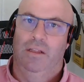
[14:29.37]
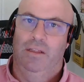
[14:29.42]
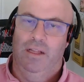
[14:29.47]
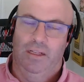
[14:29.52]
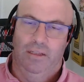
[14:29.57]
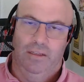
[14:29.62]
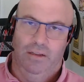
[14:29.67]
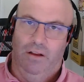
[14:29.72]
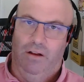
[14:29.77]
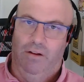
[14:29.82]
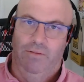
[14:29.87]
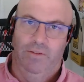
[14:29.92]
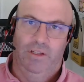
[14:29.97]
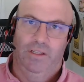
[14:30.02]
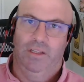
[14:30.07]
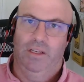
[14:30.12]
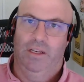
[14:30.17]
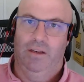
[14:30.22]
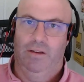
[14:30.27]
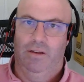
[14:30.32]
That's
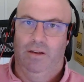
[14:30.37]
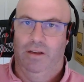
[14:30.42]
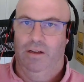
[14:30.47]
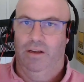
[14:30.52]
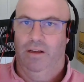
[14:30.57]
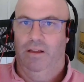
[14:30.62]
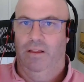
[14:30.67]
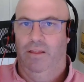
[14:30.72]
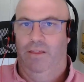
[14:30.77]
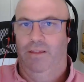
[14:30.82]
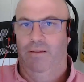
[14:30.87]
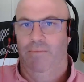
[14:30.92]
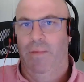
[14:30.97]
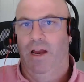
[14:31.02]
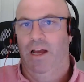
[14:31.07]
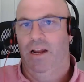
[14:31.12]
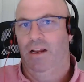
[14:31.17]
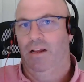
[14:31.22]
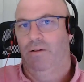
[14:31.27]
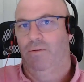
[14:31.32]
obviously a
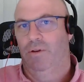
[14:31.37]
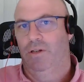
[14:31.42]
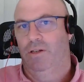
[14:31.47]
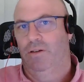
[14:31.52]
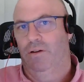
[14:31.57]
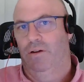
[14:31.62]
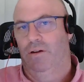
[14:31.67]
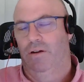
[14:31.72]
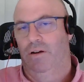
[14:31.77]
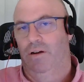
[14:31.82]
thematic which